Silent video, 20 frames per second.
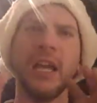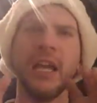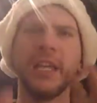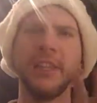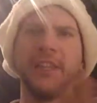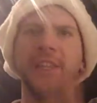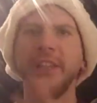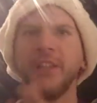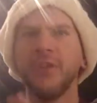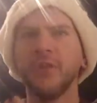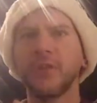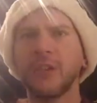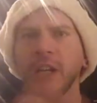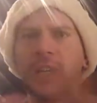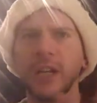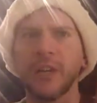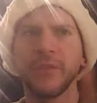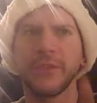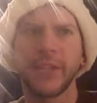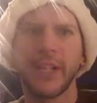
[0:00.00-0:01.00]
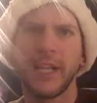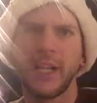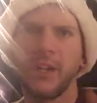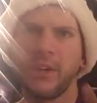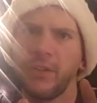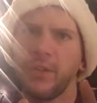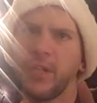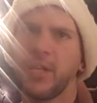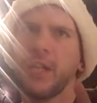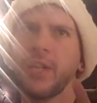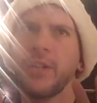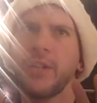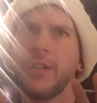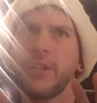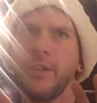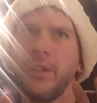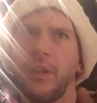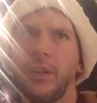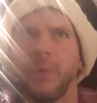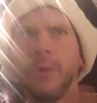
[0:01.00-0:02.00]
and then you count down,
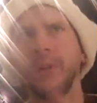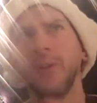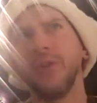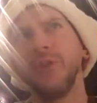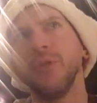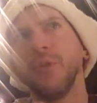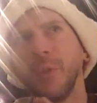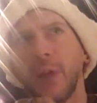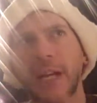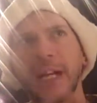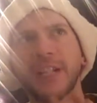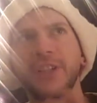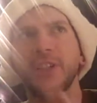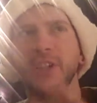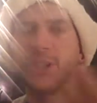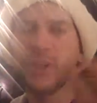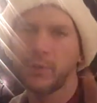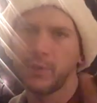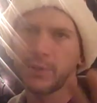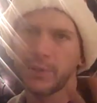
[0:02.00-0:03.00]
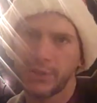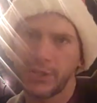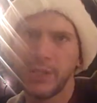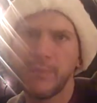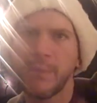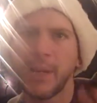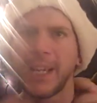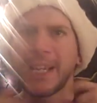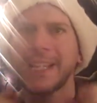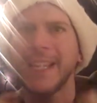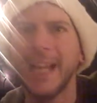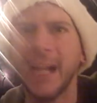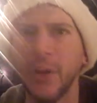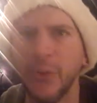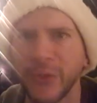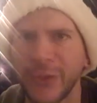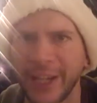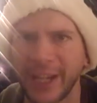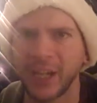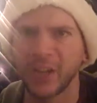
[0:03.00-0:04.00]
well, you actually go and see my
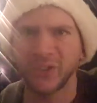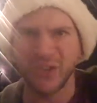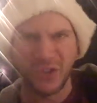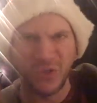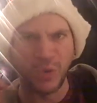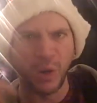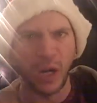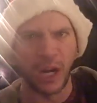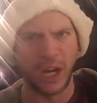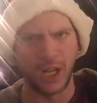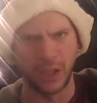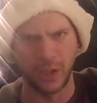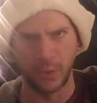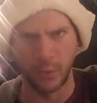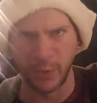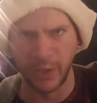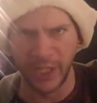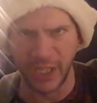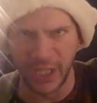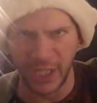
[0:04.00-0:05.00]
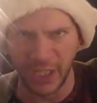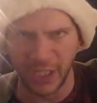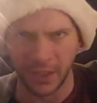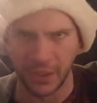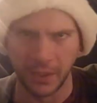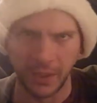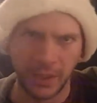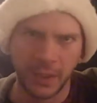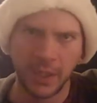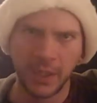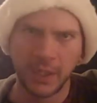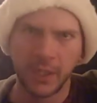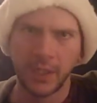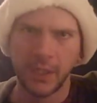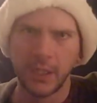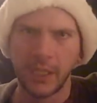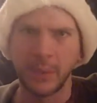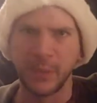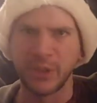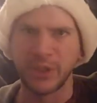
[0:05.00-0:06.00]
countdown to Halloween.
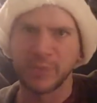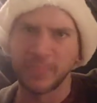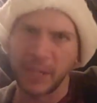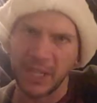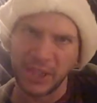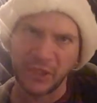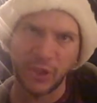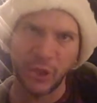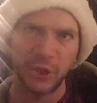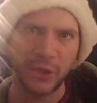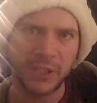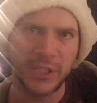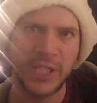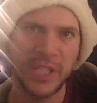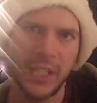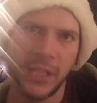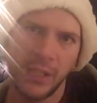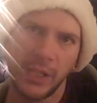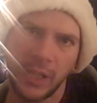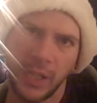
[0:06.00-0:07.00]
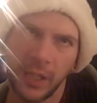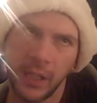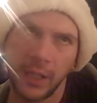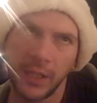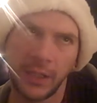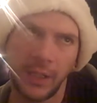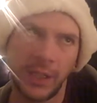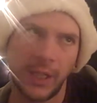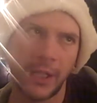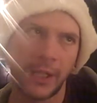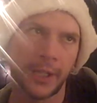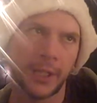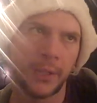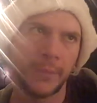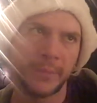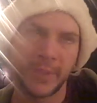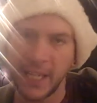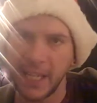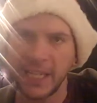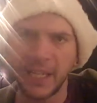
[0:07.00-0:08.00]
It was my 13
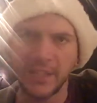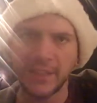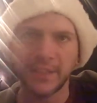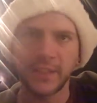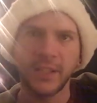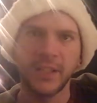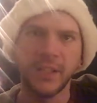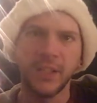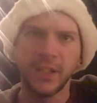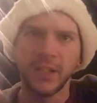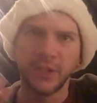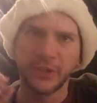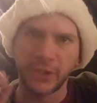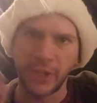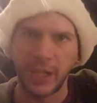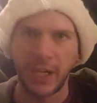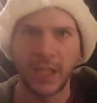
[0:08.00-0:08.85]
um, days to